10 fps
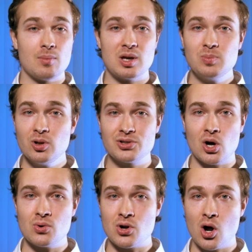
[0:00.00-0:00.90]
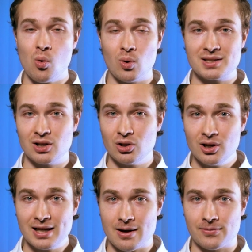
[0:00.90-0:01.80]
people don't know what to
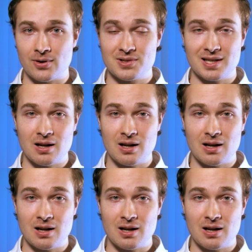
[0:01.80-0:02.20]
look at first,